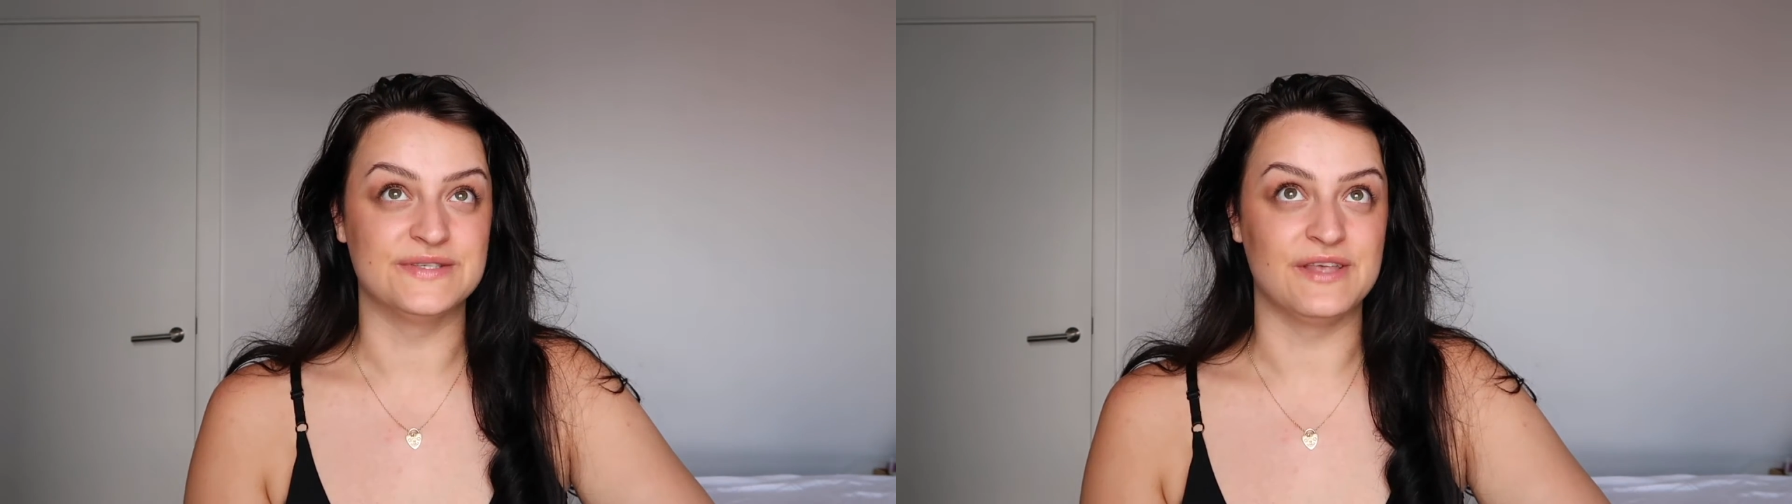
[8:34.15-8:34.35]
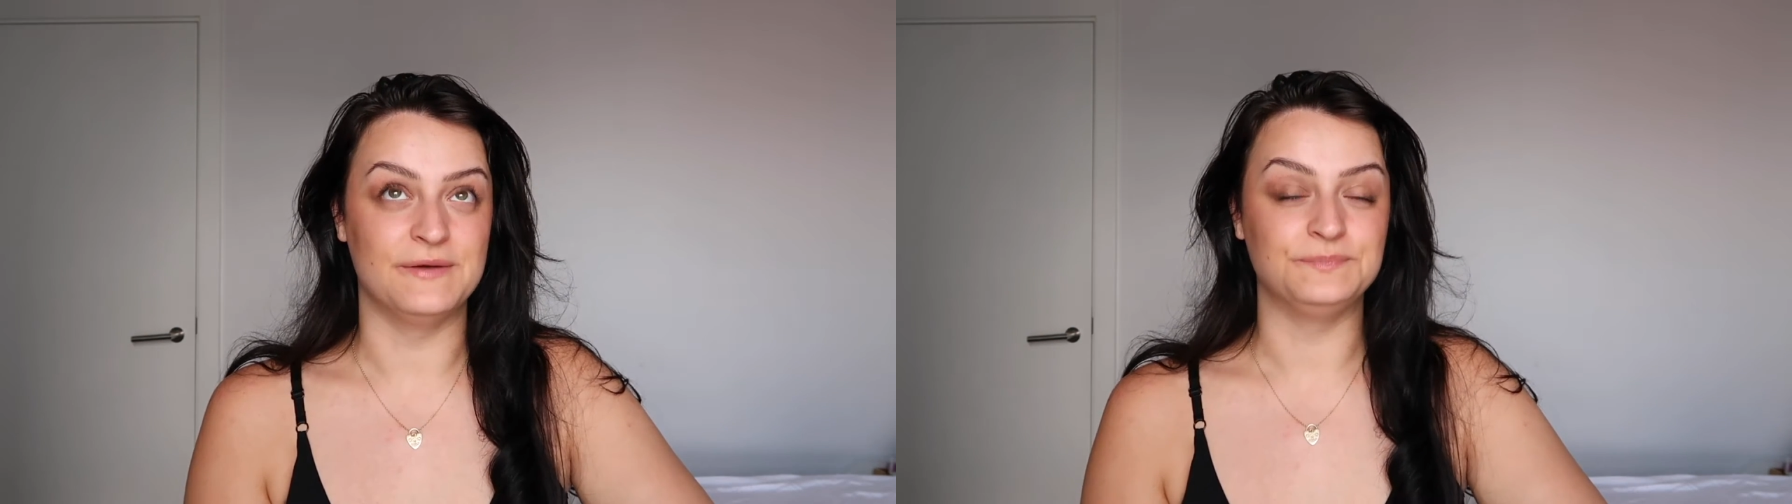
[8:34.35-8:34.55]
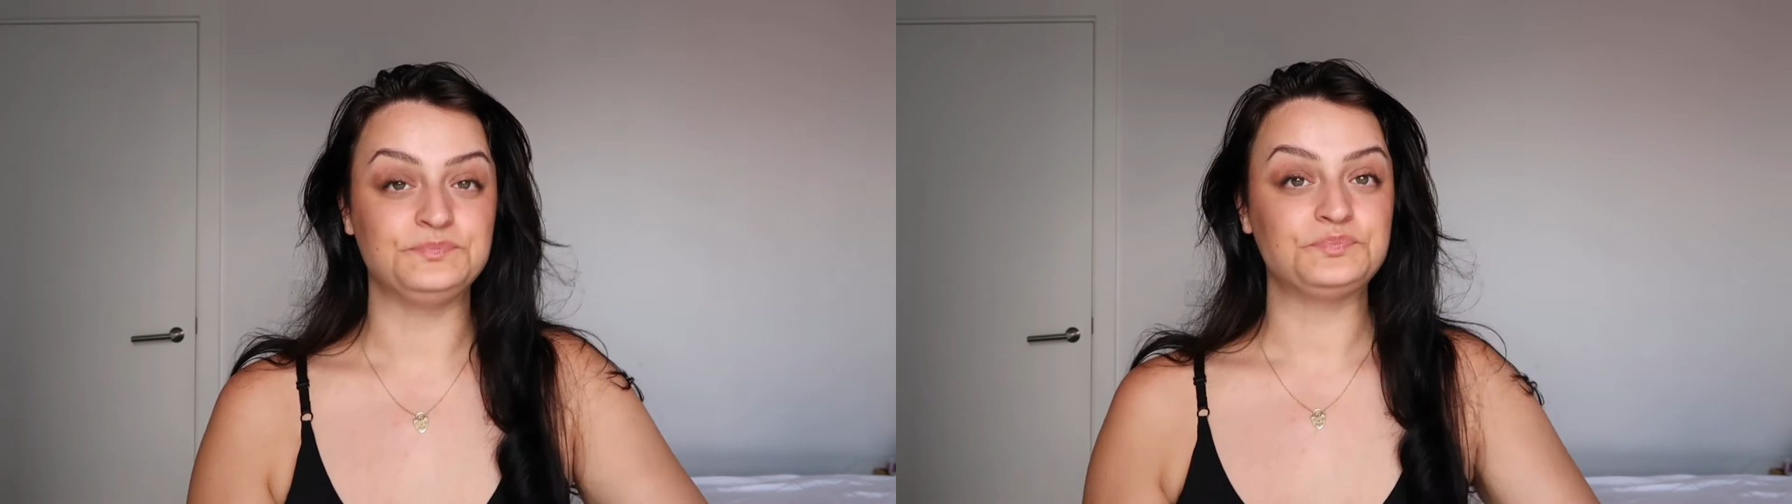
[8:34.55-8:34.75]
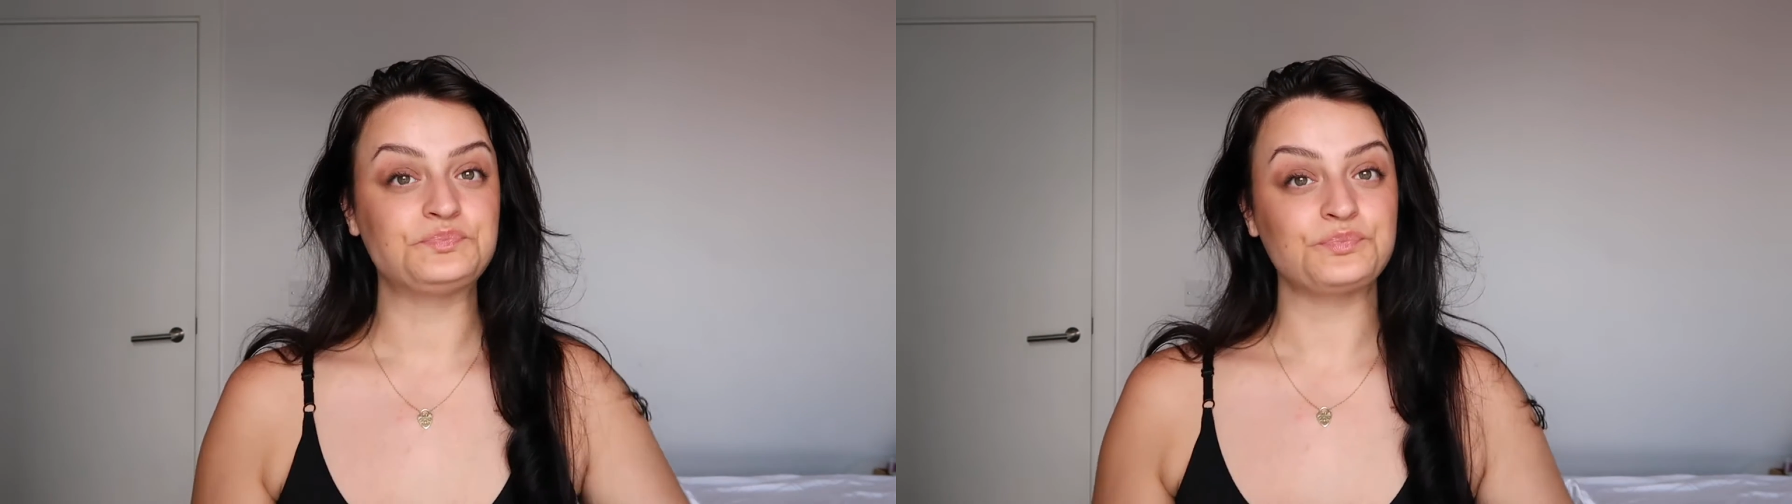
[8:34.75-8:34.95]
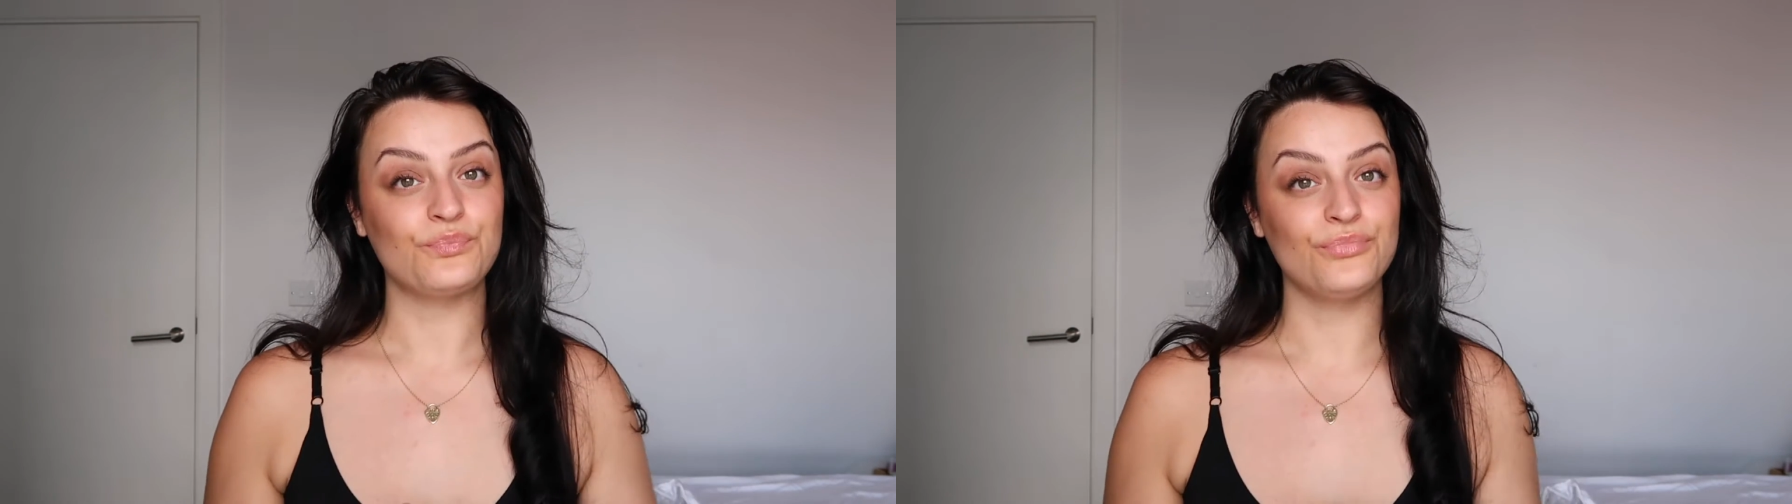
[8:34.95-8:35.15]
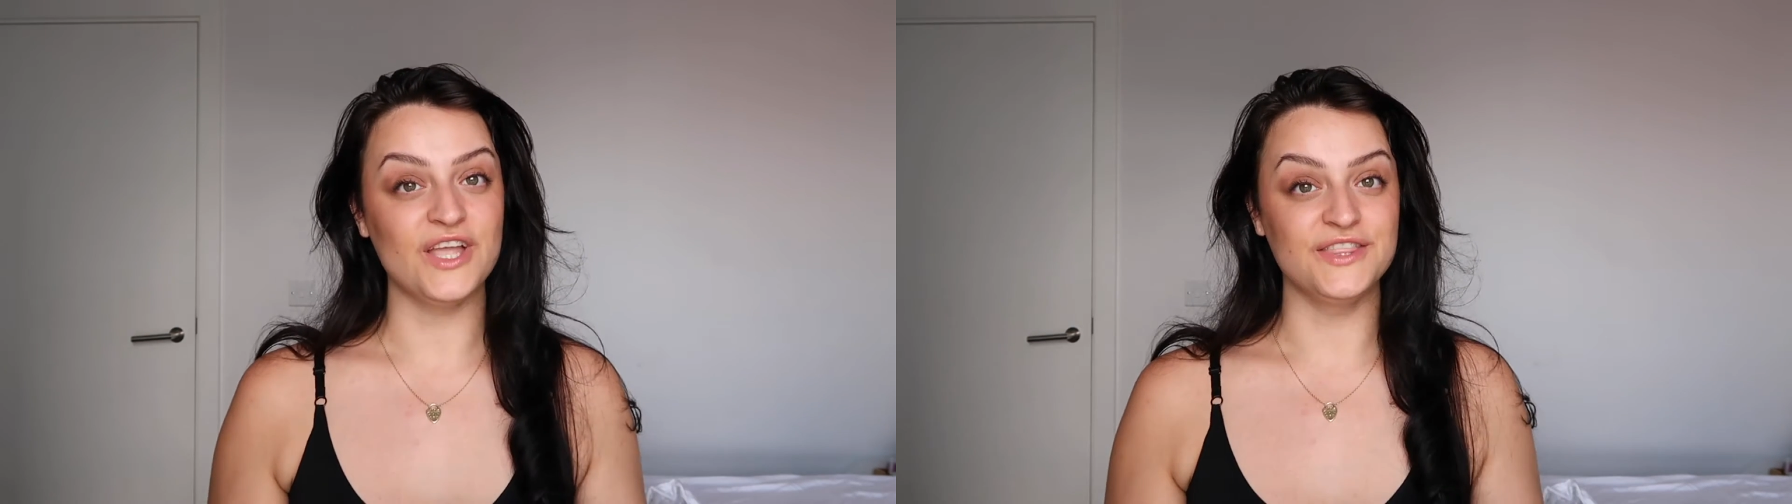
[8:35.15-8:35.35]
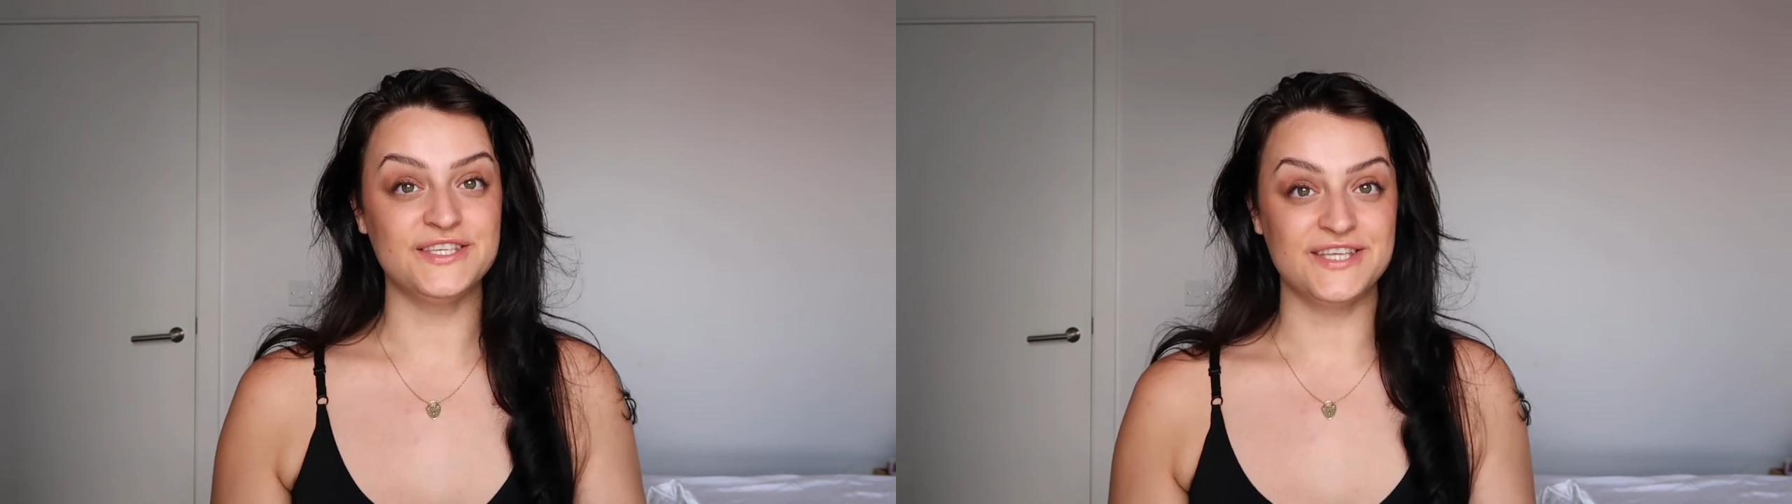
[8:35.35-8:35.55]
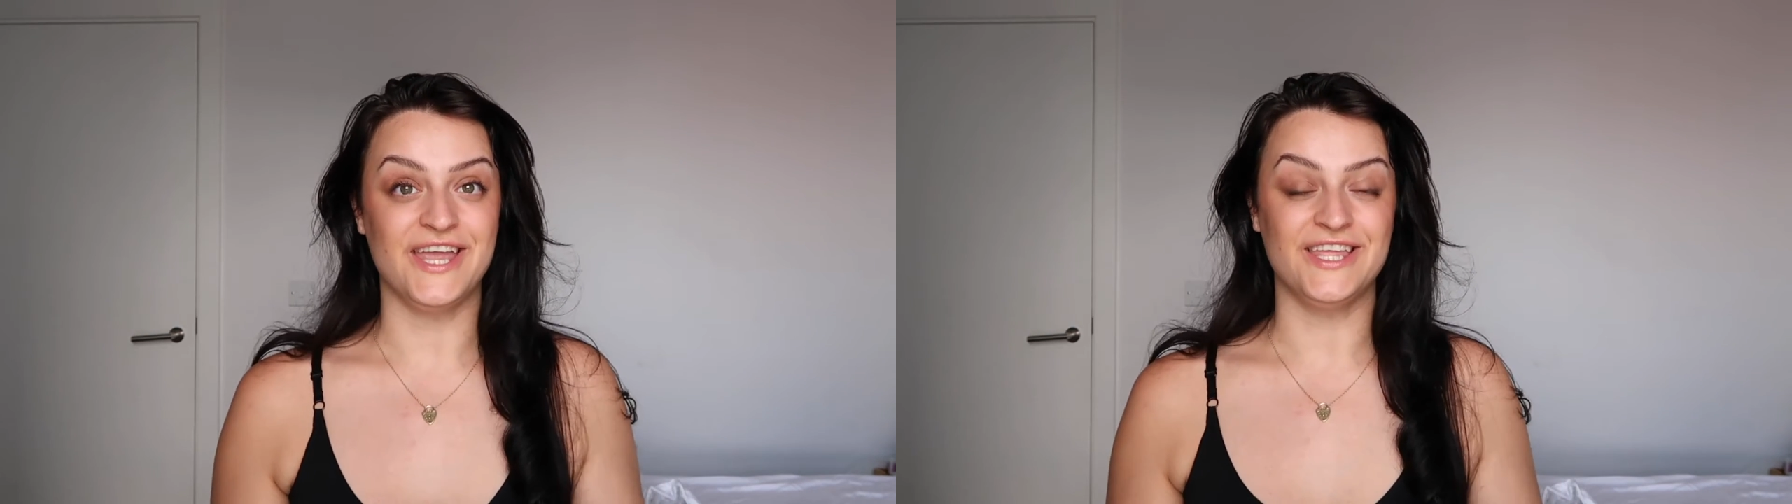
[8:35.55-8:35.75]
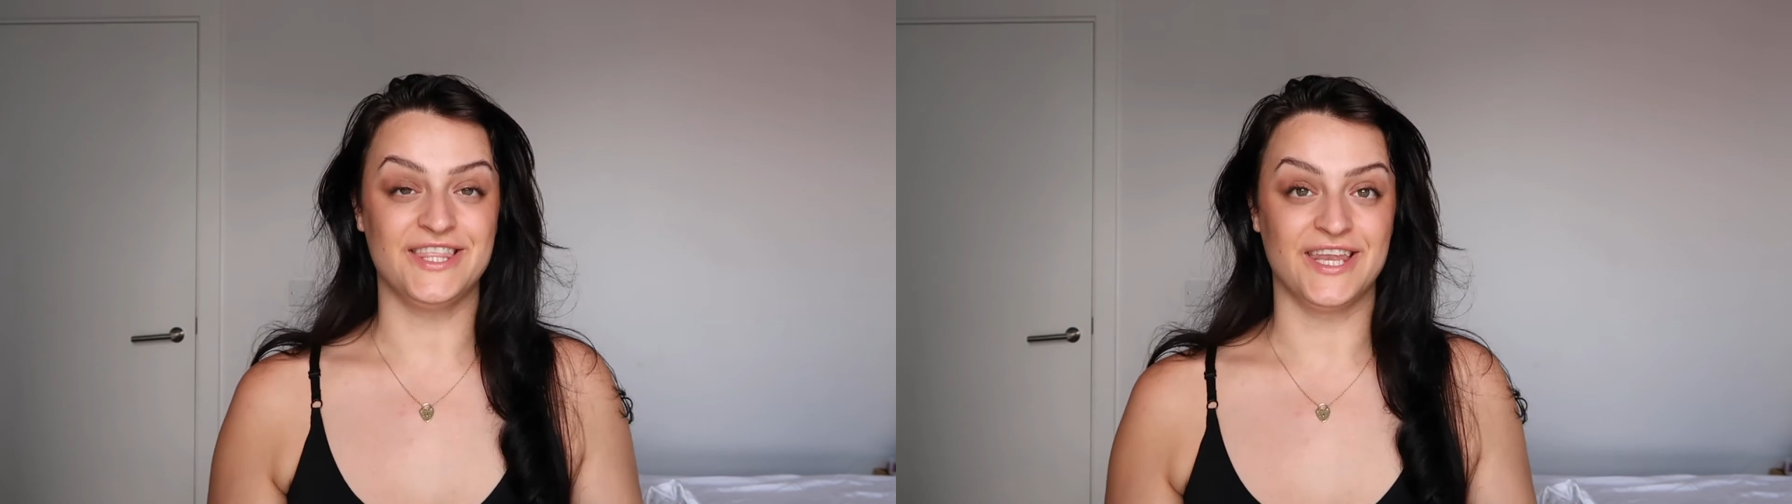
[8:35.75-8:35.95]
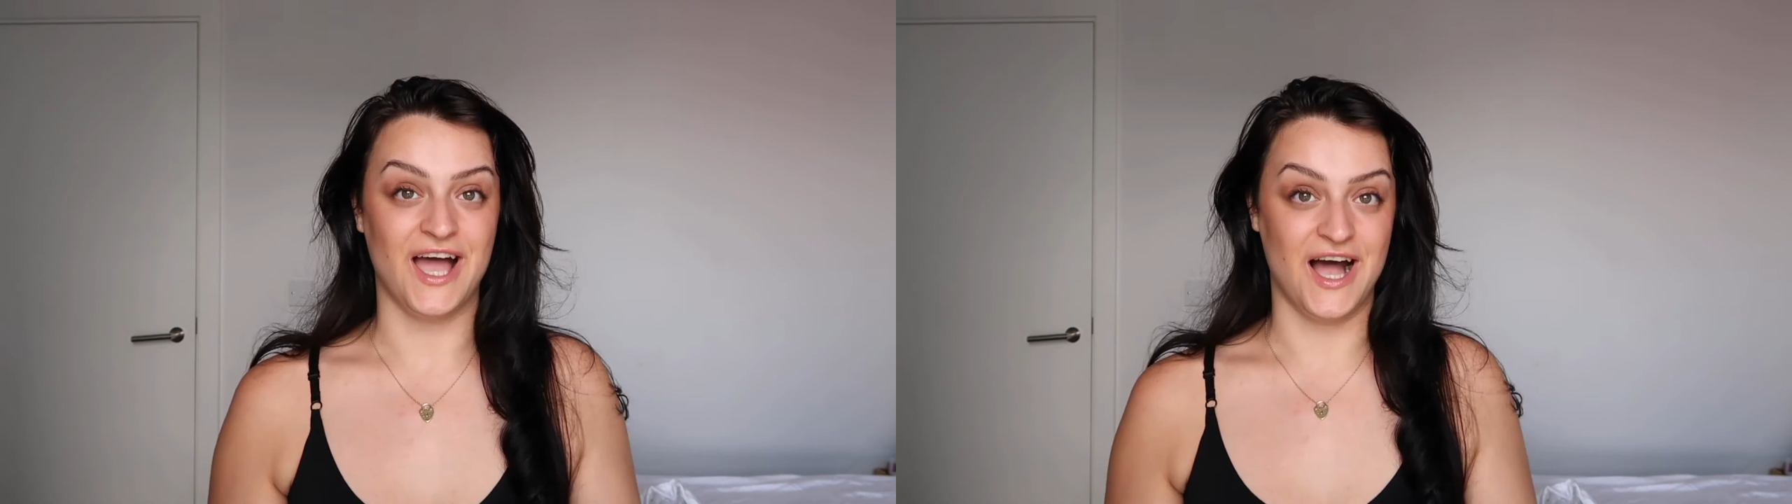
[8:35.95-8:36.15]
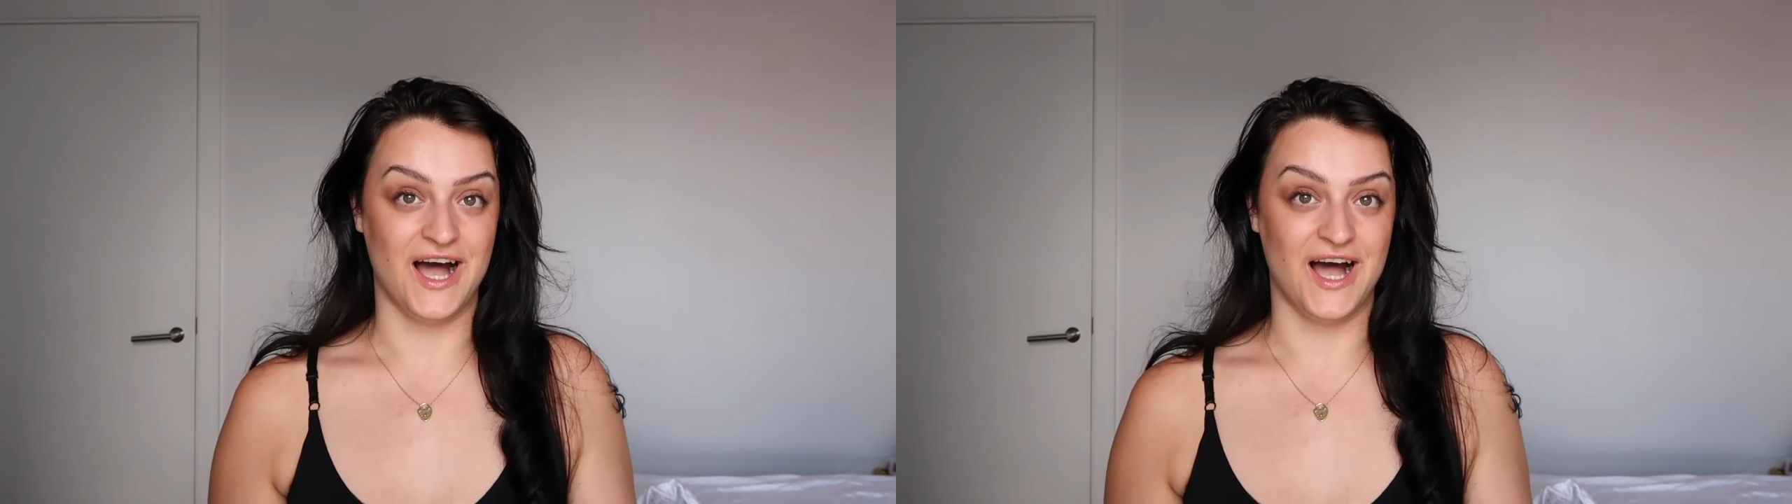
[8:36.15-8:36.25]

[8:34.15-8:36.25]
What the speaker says: that the date that